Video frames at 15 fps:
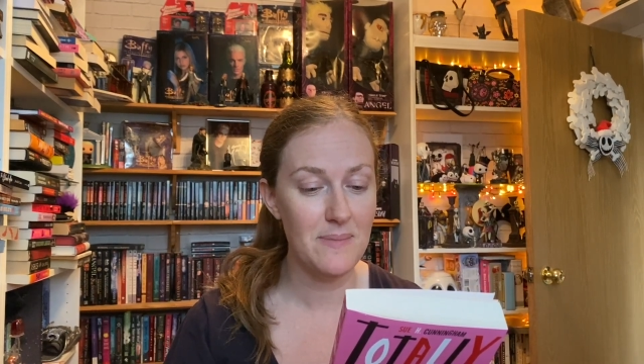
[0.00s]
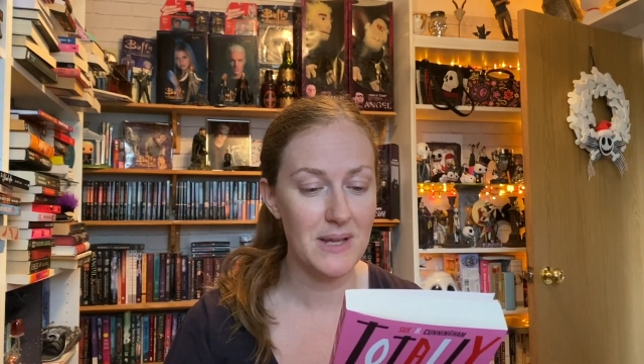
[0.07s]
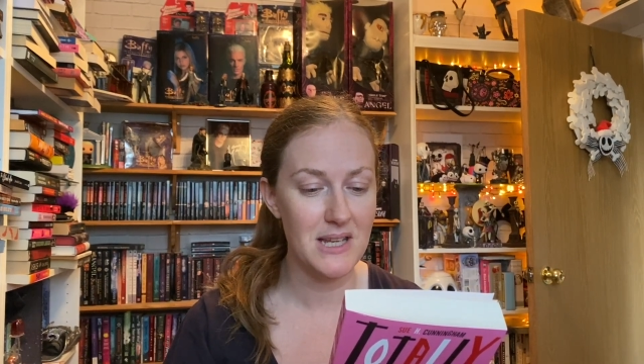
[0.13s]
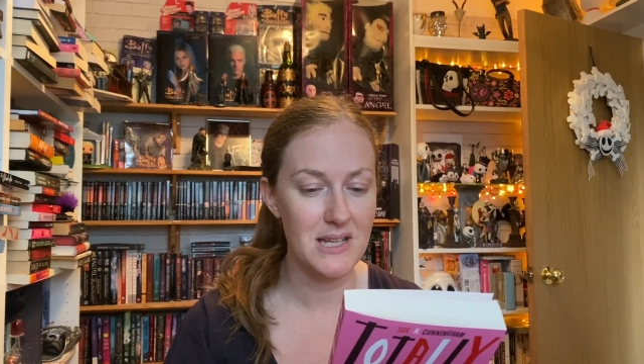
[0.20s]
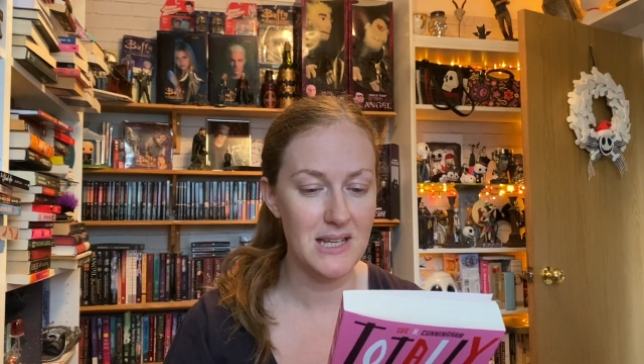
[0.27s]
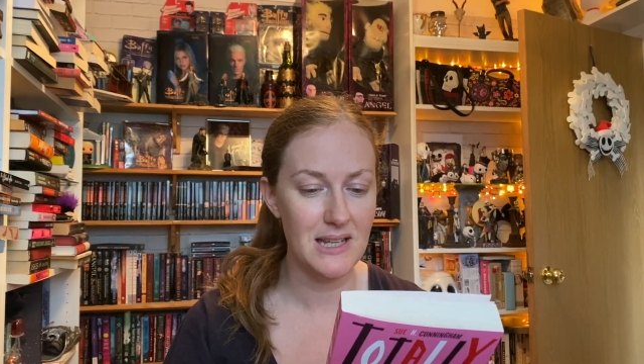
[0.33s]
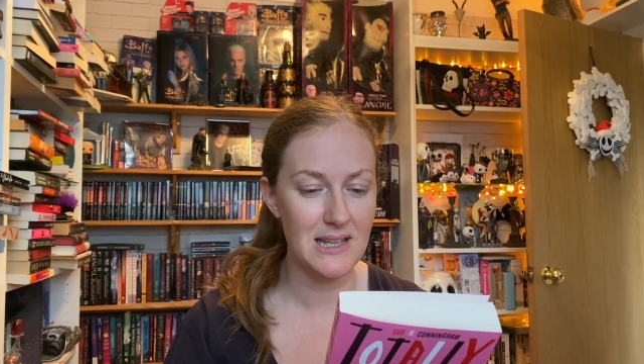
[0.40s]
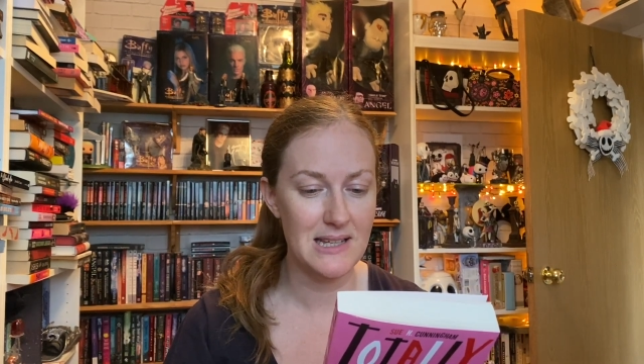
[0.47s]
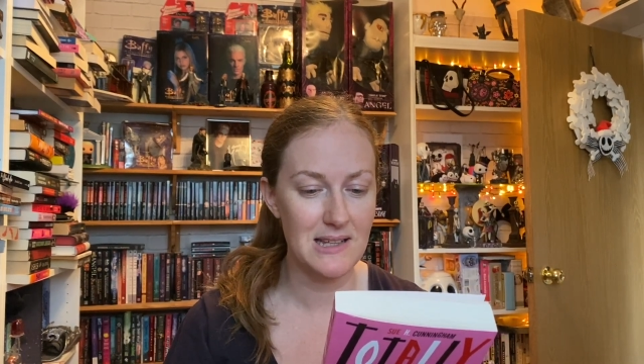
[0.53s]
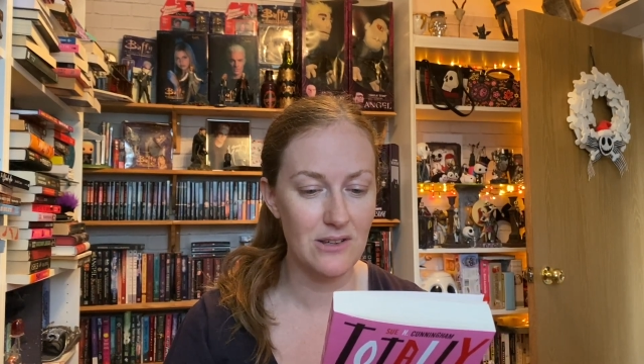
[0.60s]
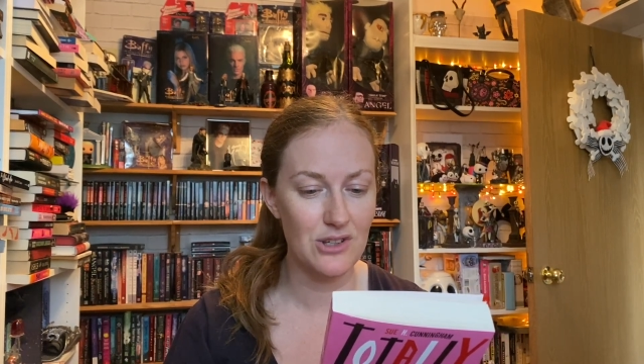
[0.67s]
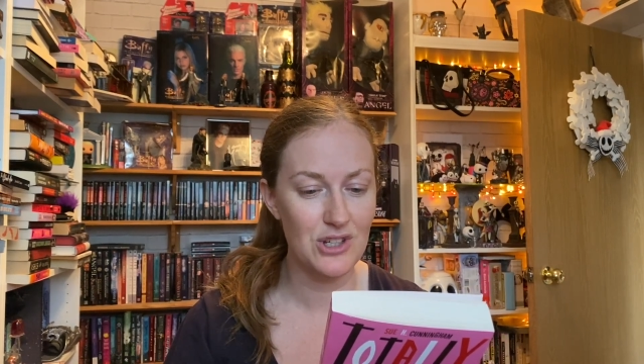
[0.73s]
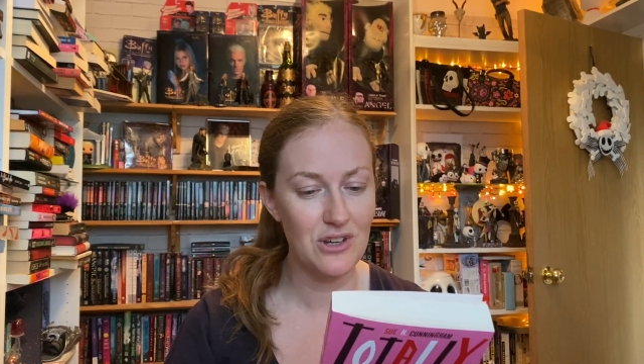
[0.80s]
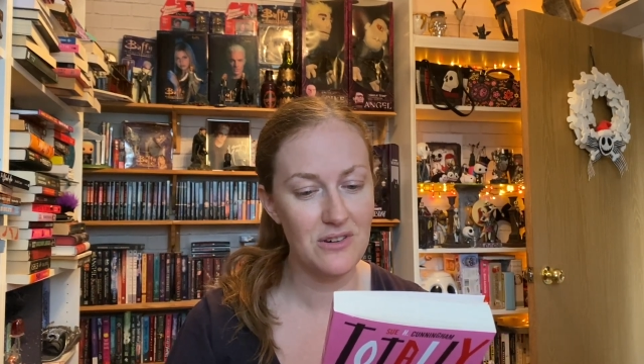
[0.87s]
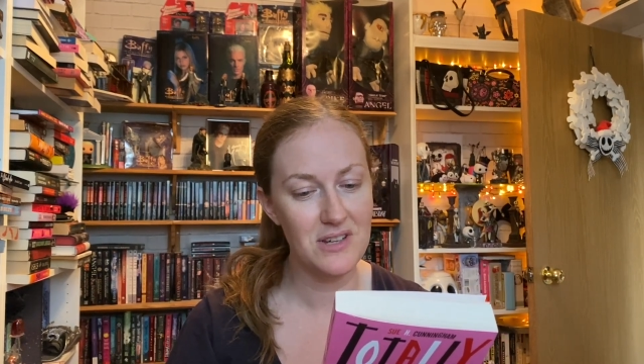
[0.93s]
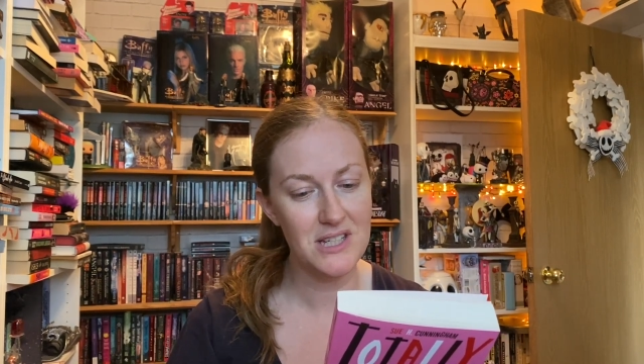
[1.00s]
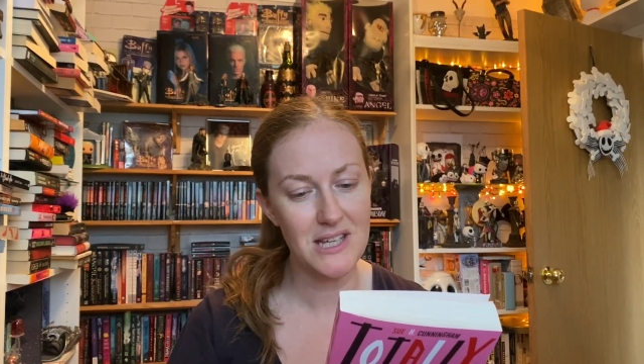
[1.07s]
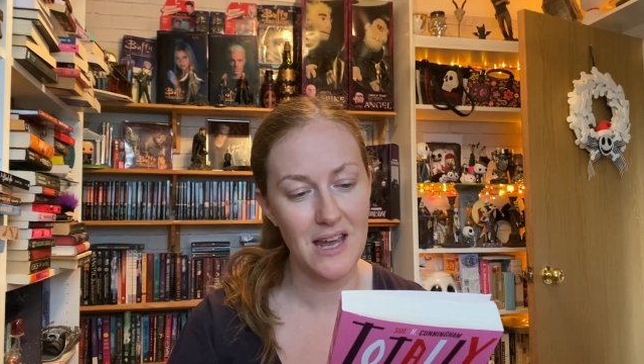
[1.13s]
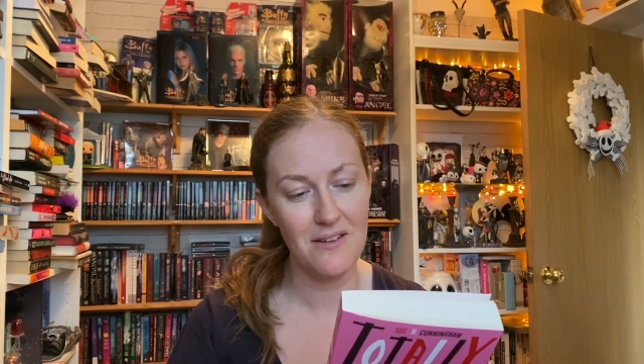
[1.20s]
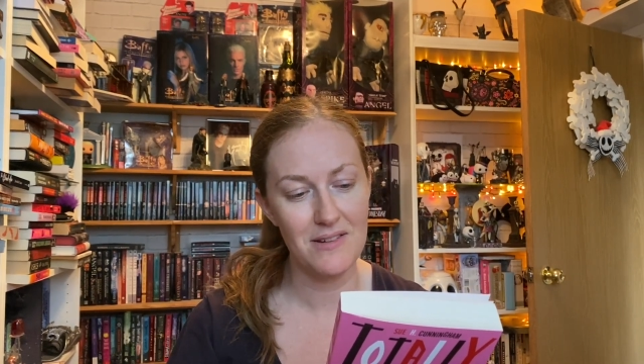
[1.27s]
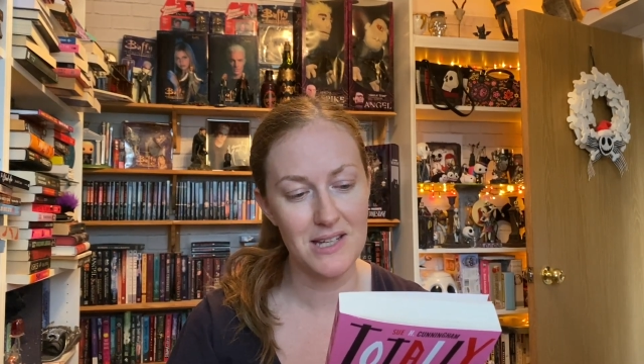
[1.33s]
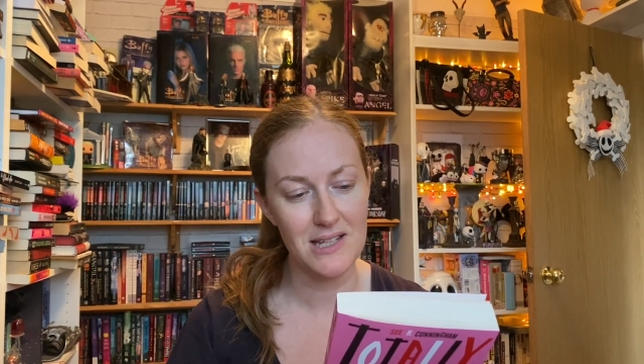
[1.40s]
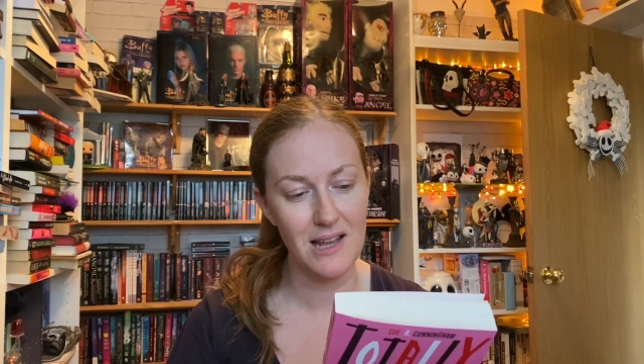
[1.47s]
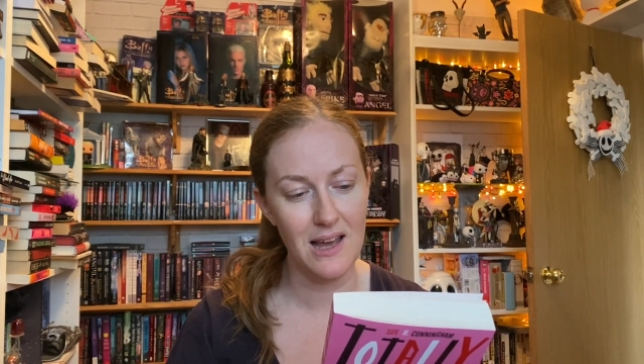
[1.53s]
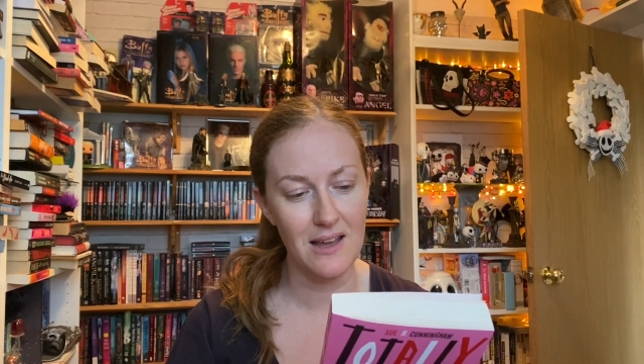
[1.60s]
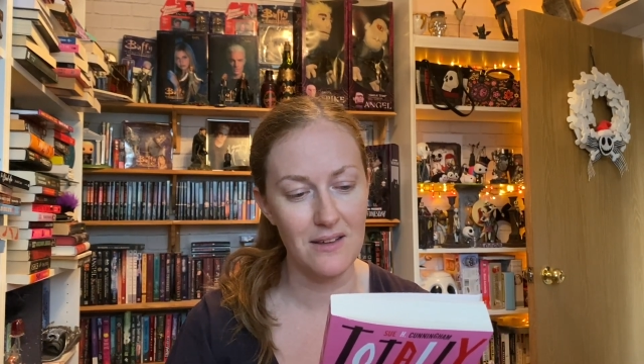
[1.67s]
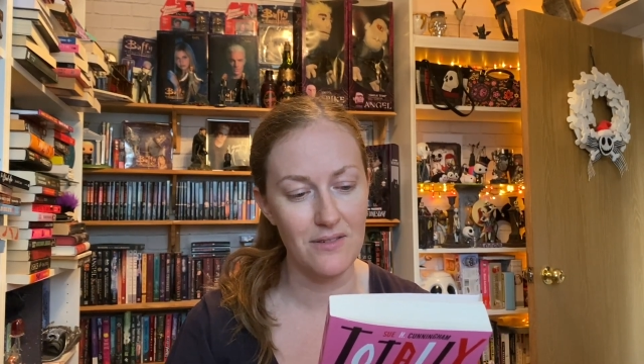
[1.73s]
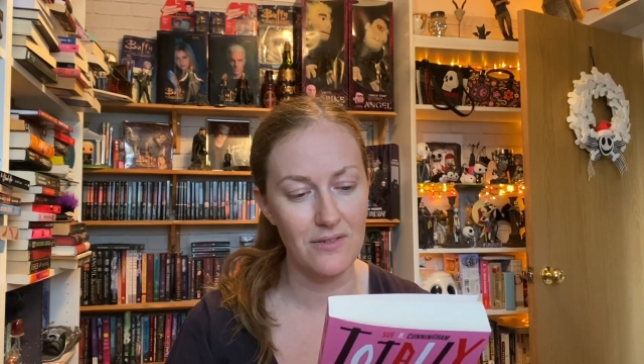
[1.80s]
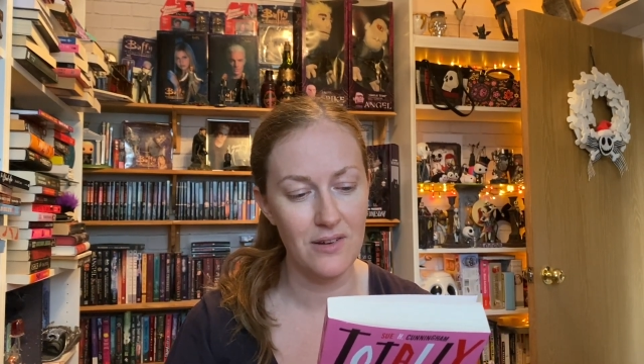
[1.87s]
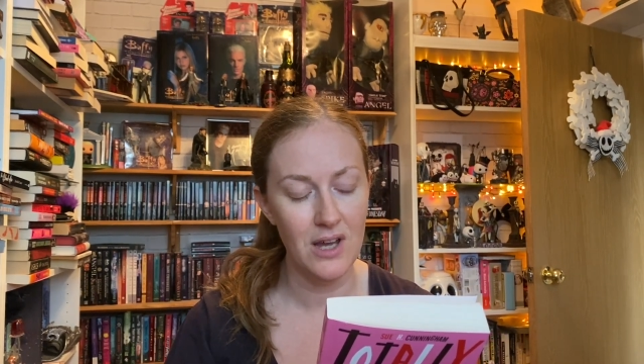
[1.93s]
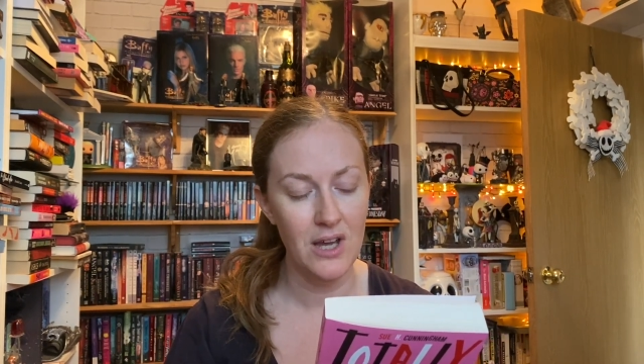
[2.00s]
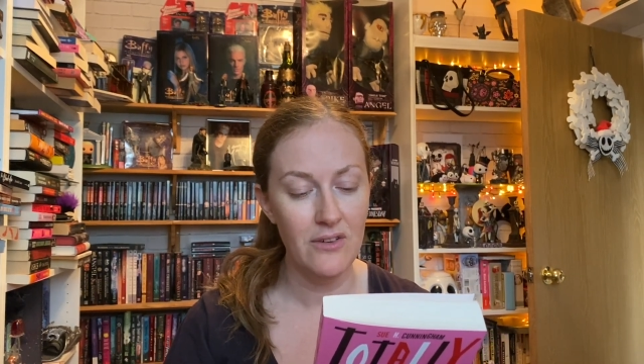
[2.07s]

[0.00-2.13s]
into Tilly's luxurious heiress life,